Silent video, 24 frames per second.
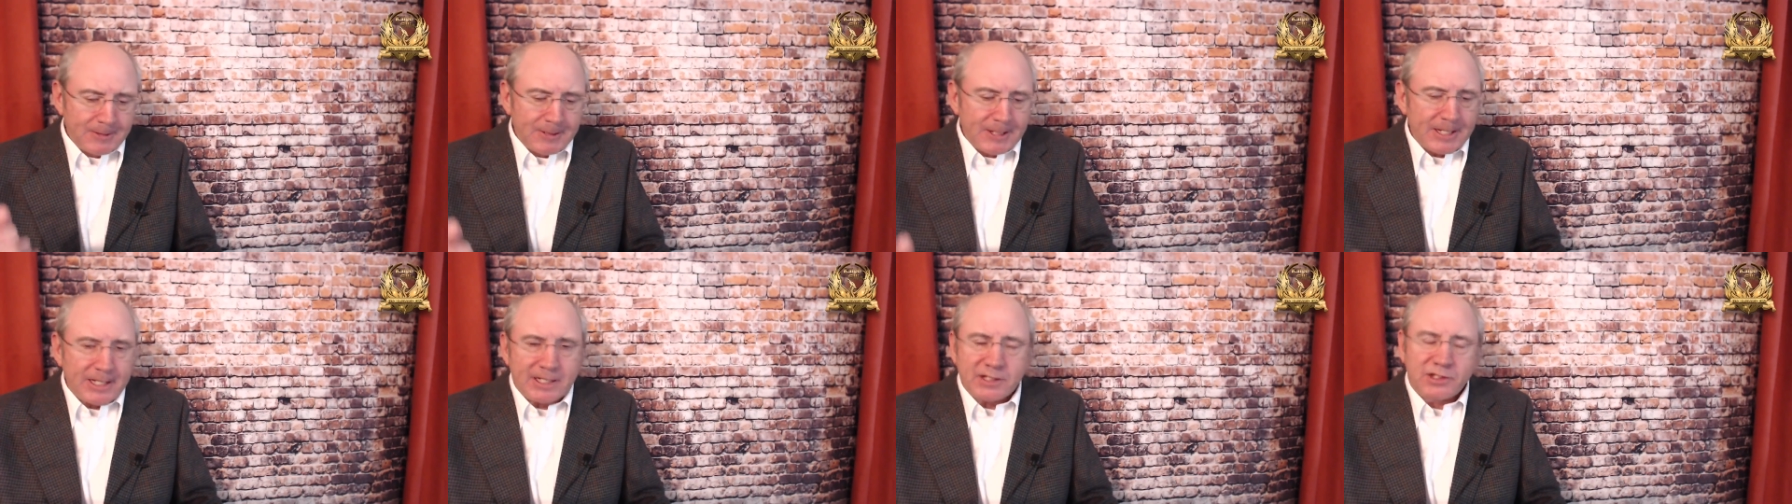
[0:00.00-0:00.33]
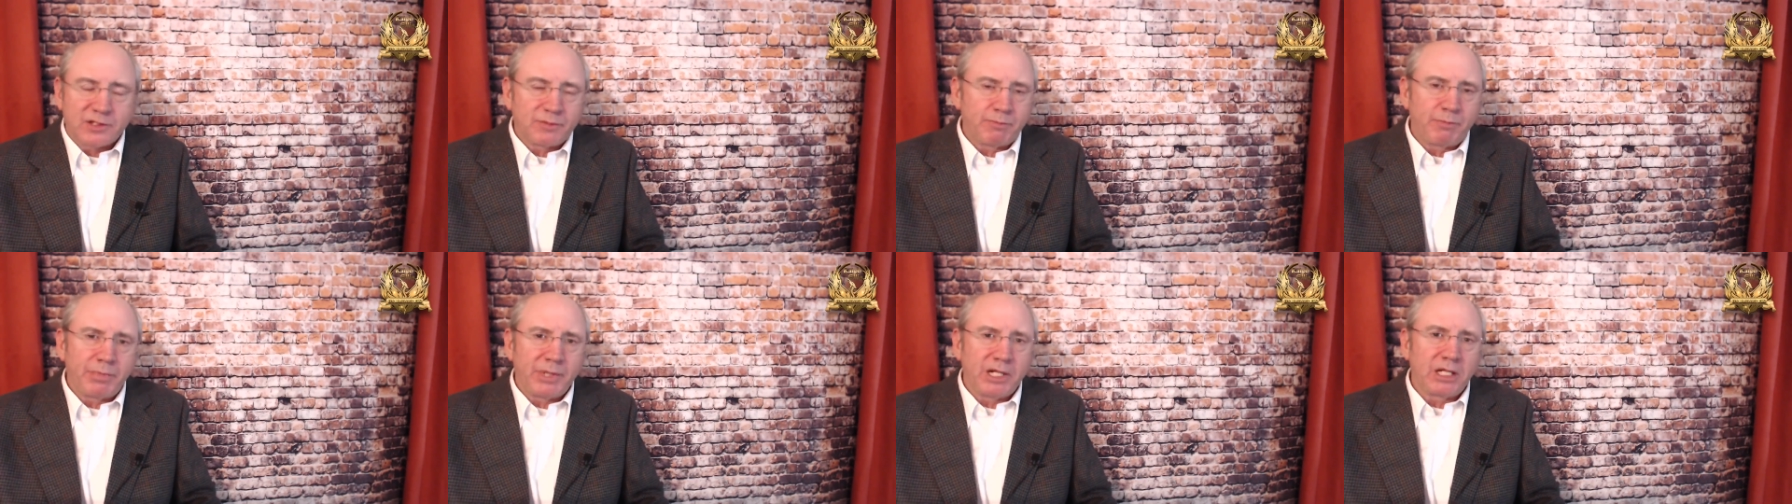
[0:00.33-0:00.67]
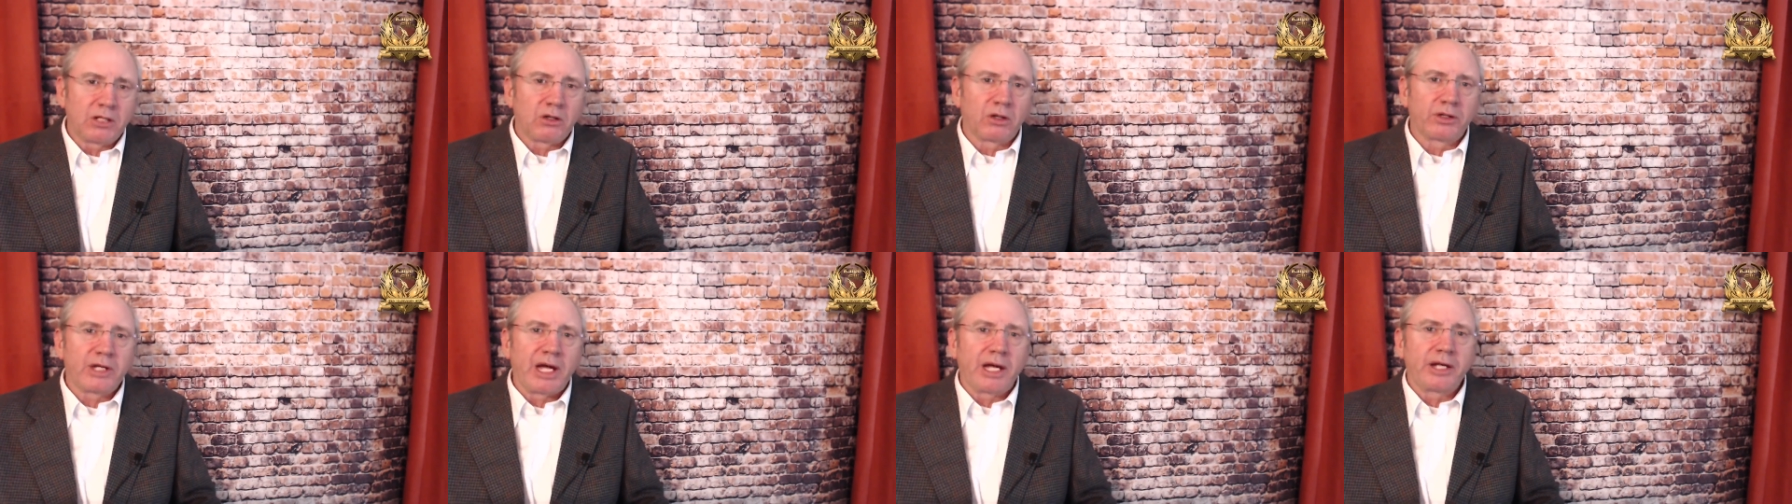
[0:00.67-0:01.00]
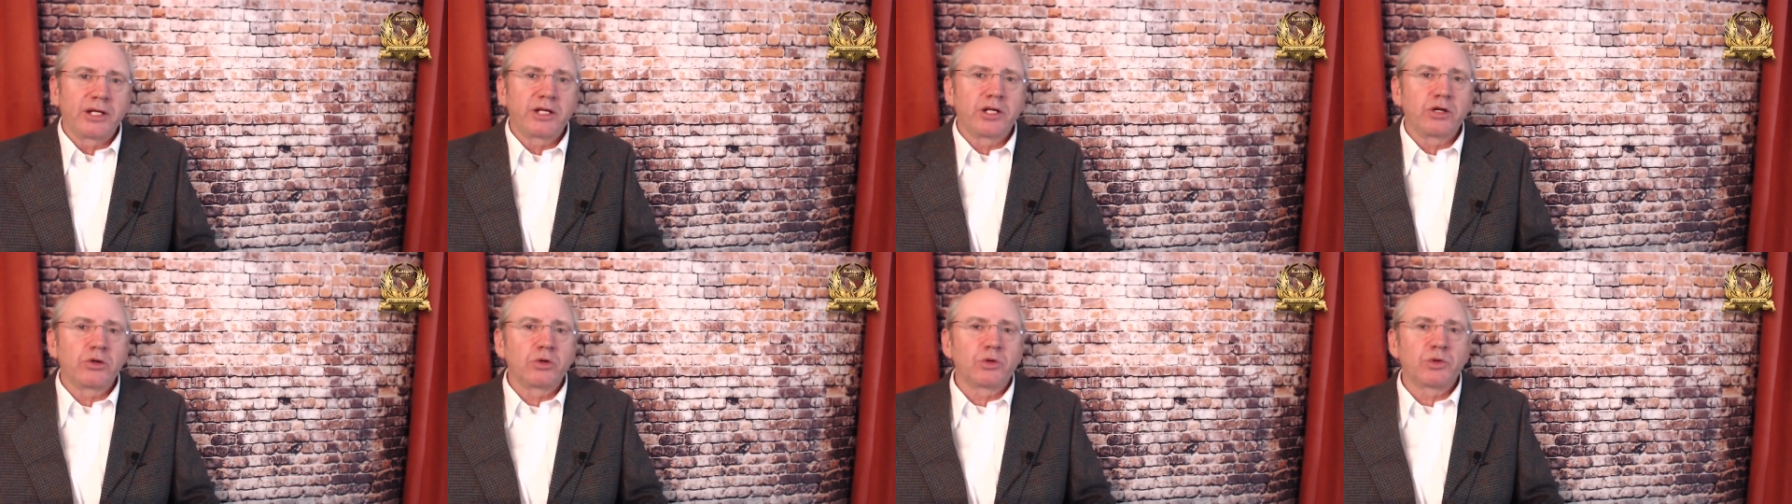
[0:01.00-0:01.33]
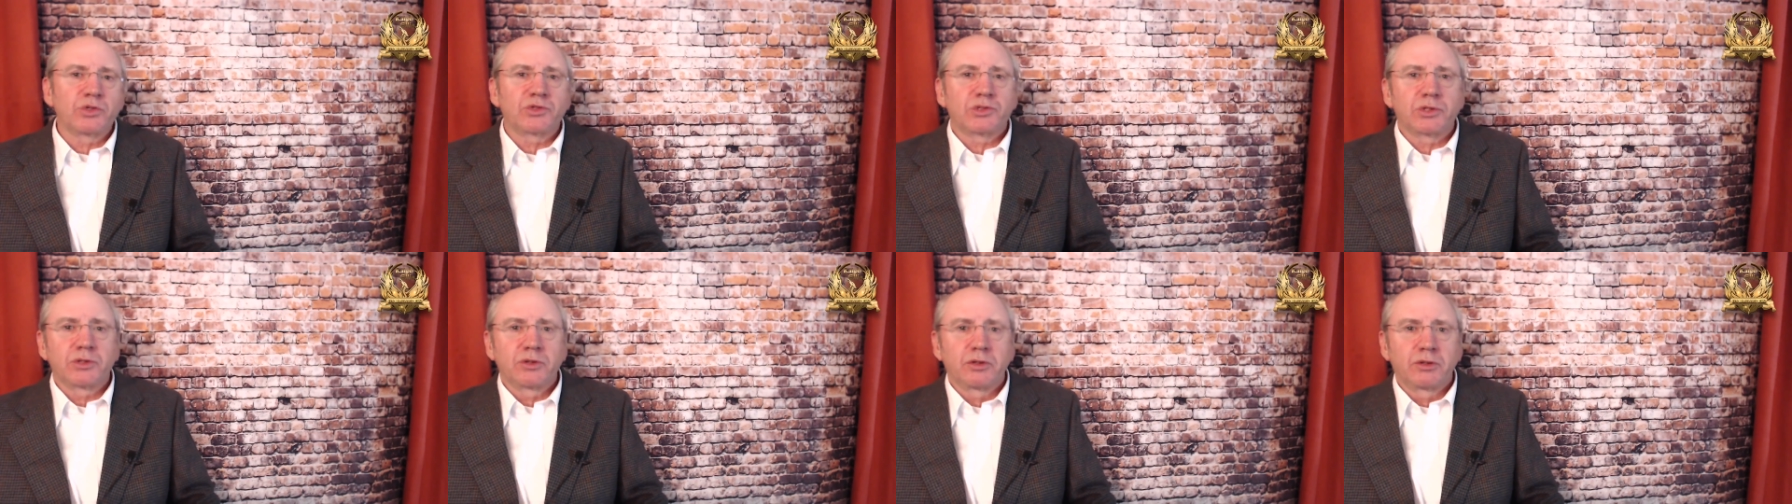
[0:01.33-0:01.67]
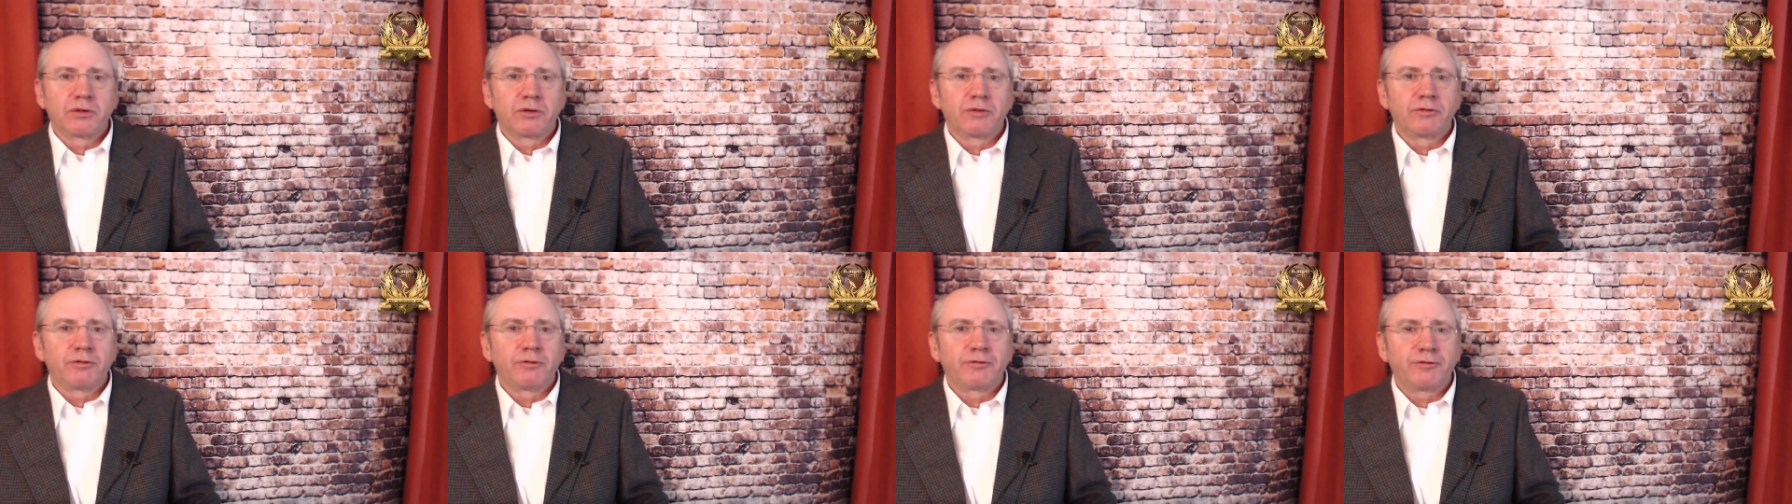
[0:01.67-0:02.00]
it's been on our news
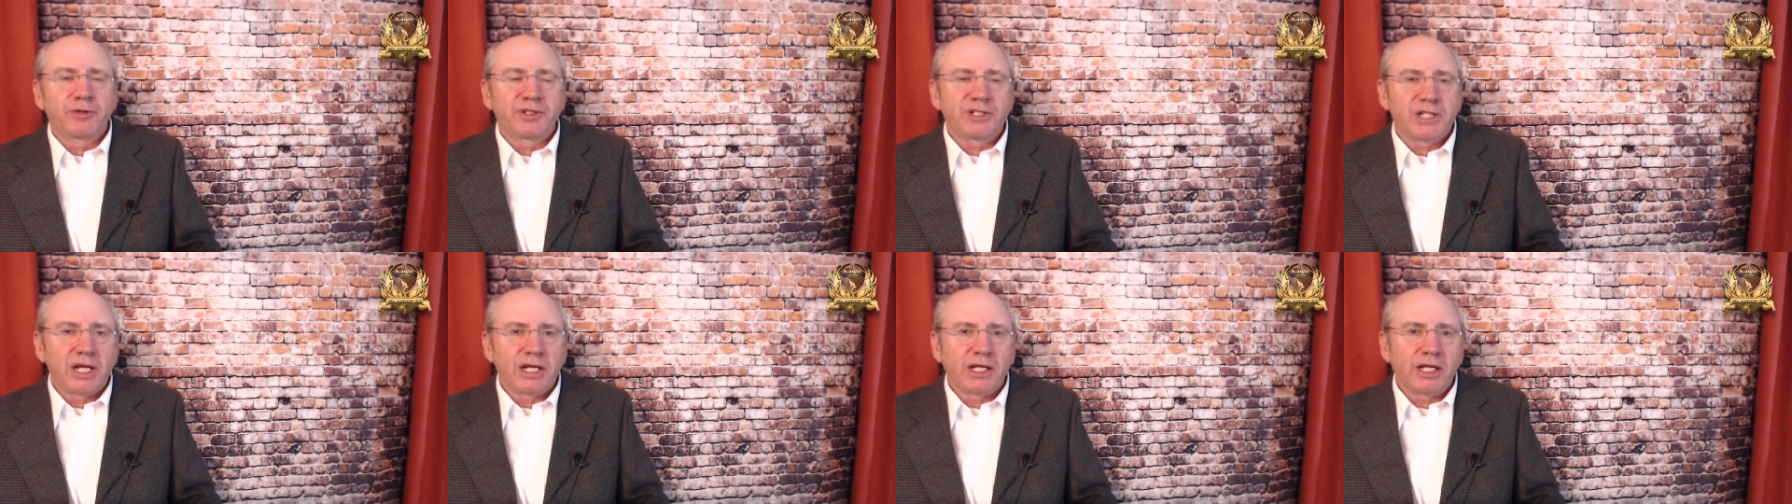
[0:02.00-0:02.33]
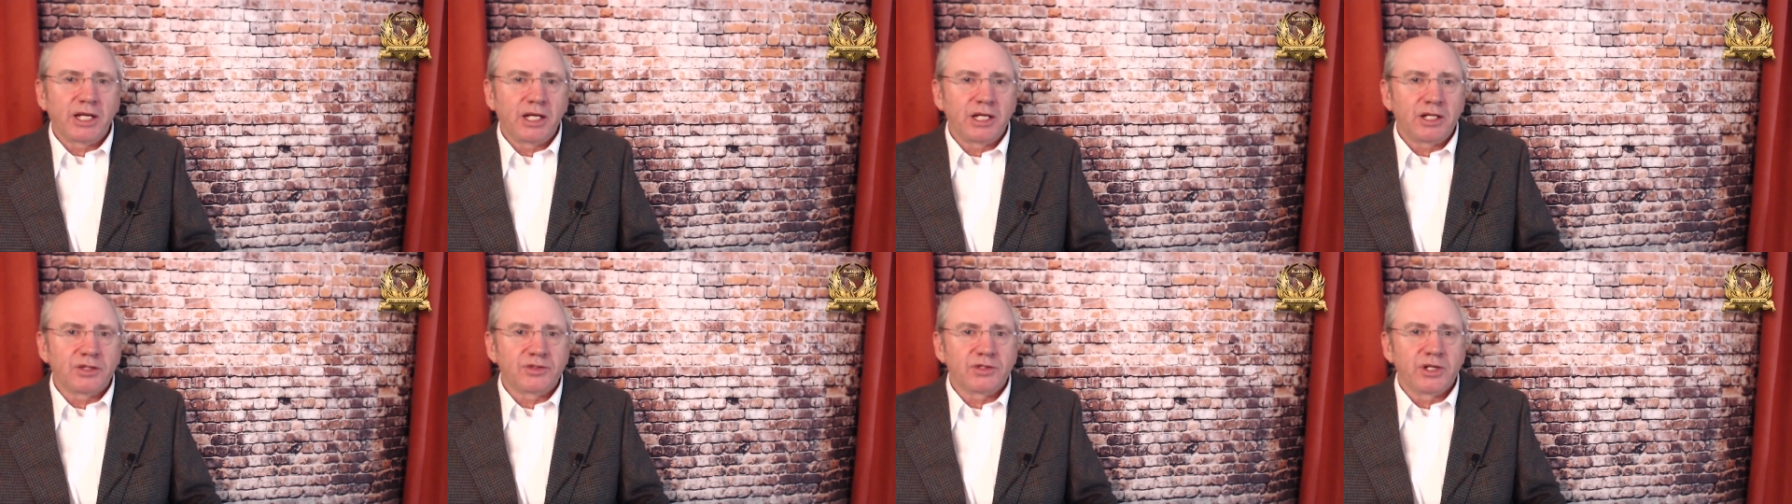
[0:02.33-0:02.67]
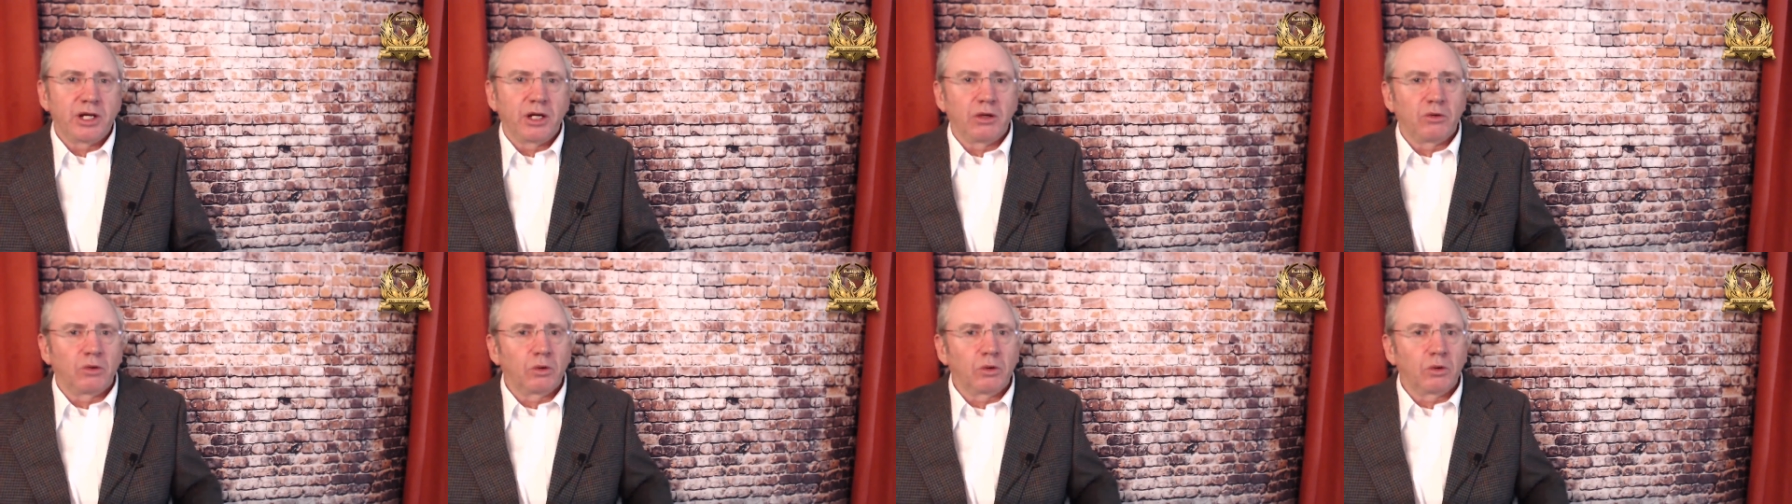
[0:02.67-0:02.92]
for decades now.